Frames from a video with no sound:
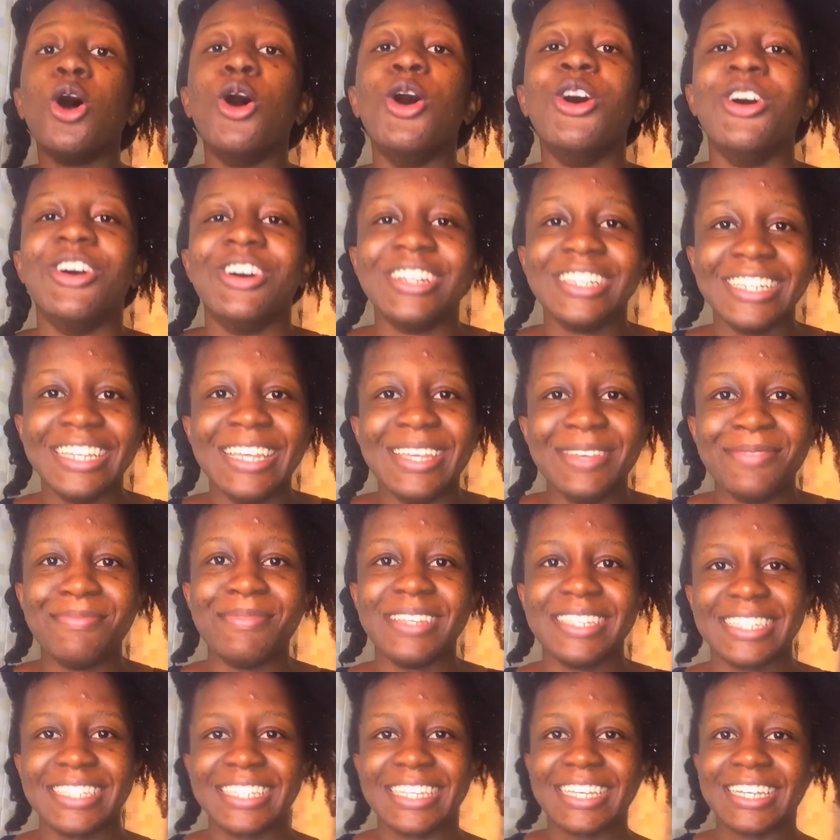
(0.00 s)
honey
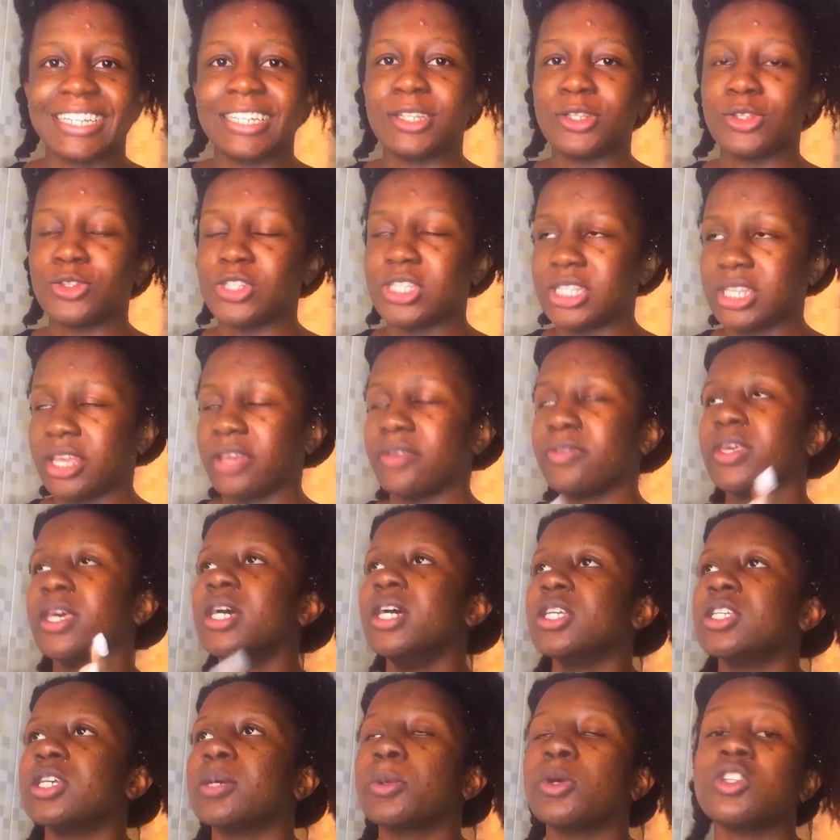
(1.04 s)
basically today
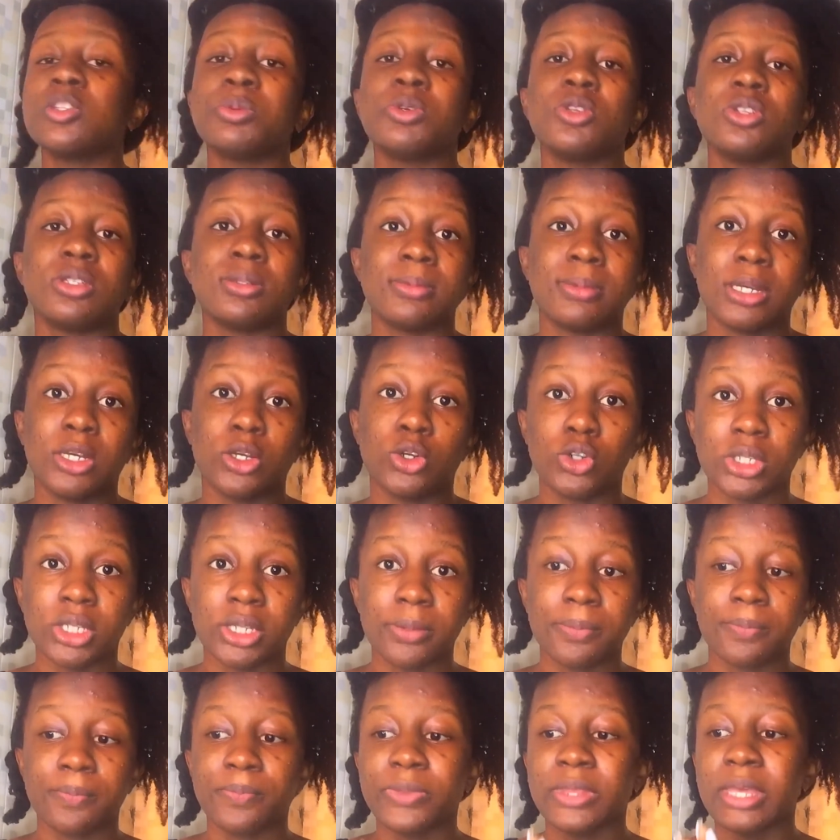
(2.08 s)
so I'm going to be using my
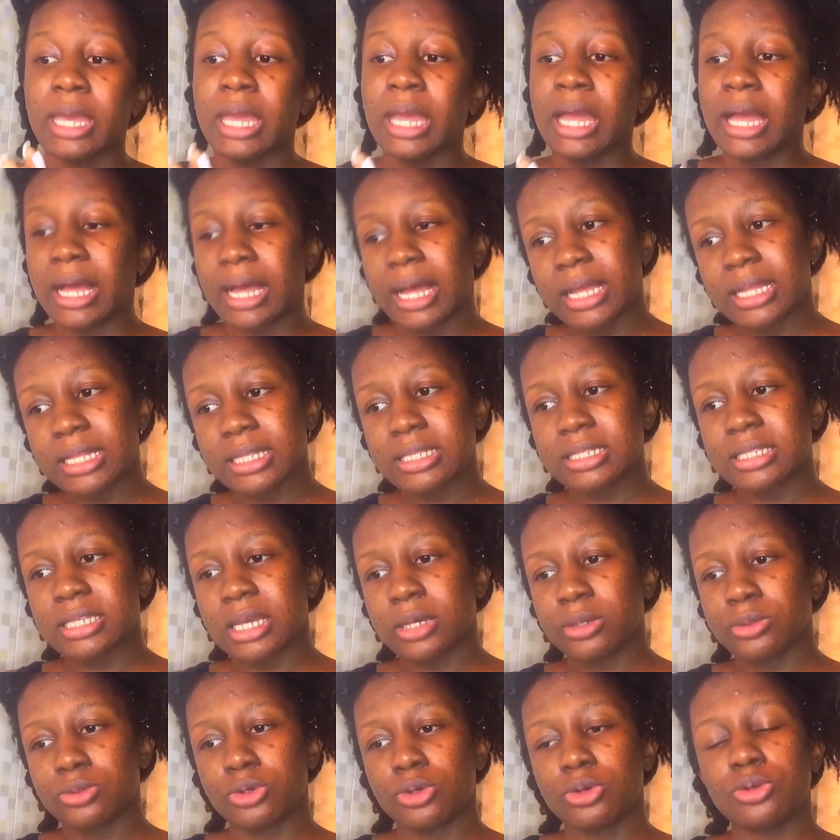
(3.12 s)
honey and
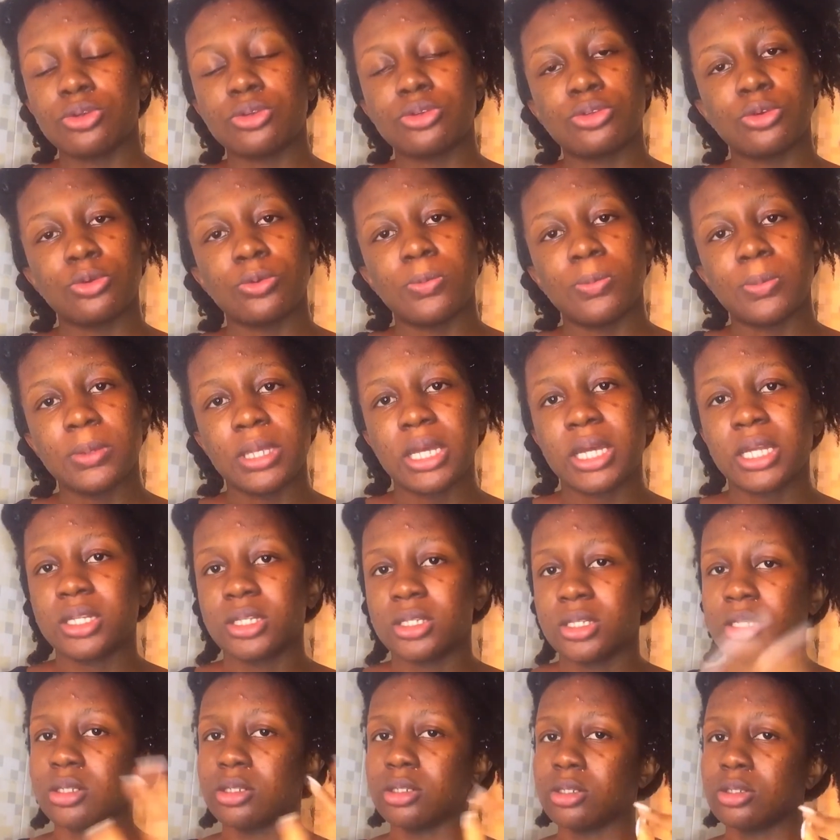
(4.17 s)
I will also be
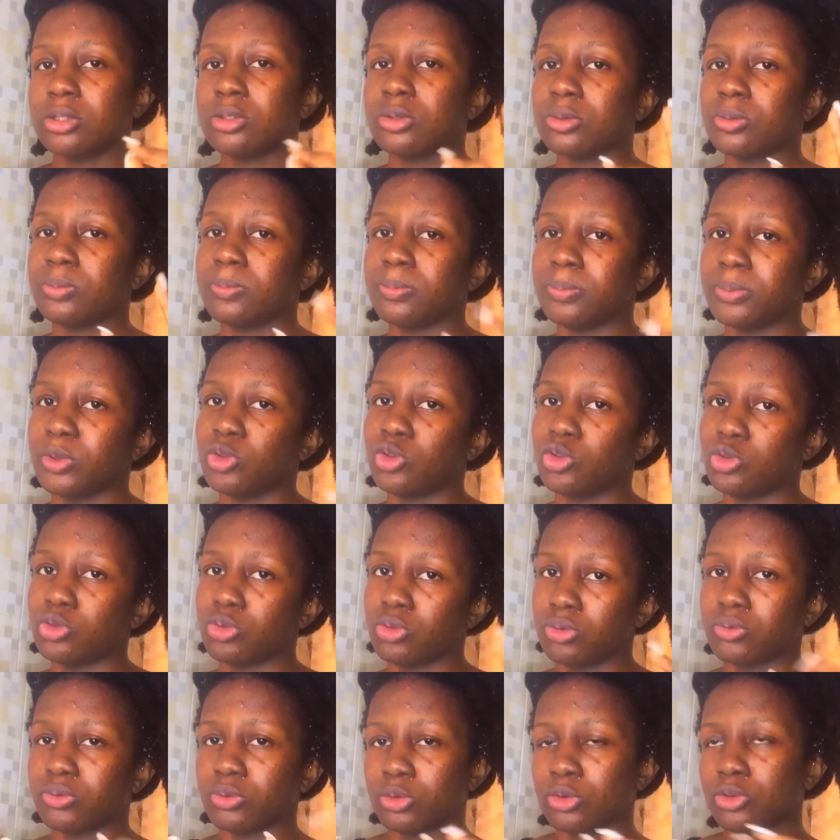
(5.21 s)
adding a little bit
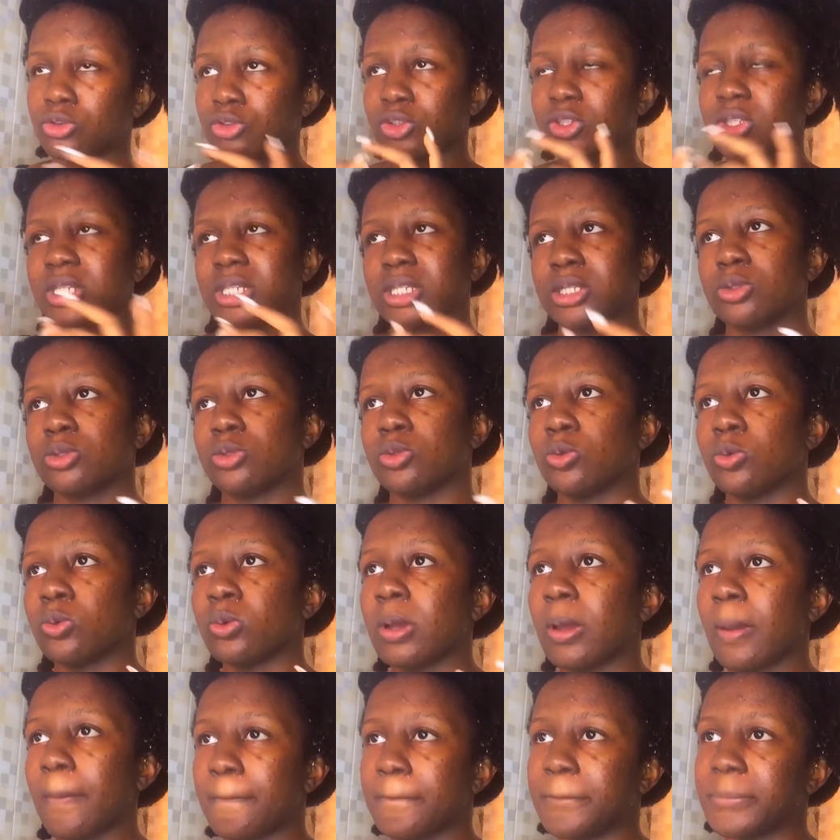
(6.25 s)
of oil just a little
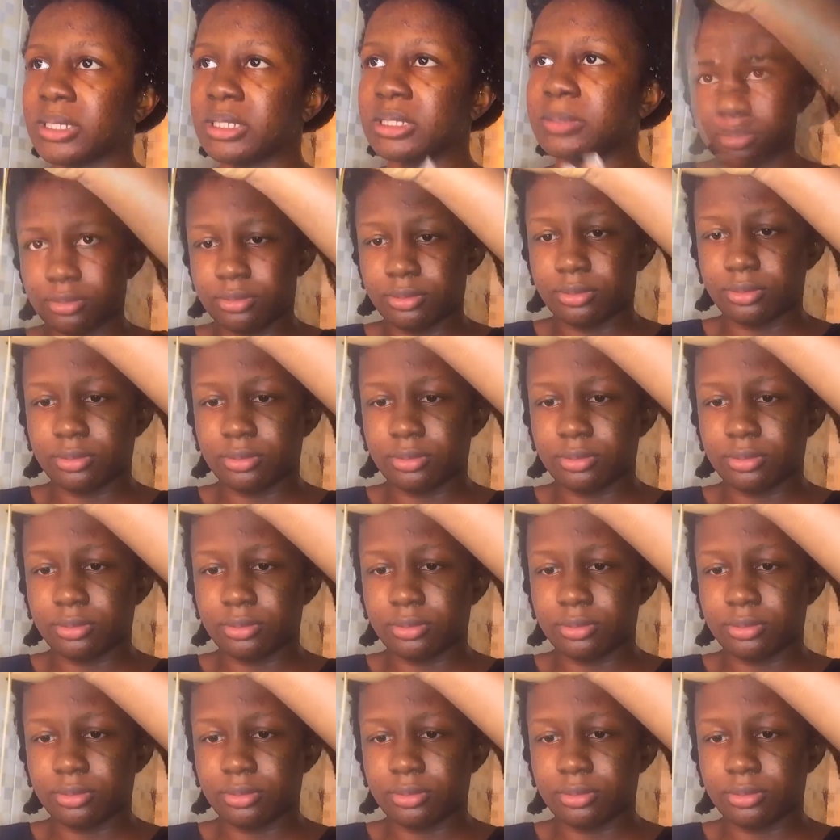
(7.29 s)
bit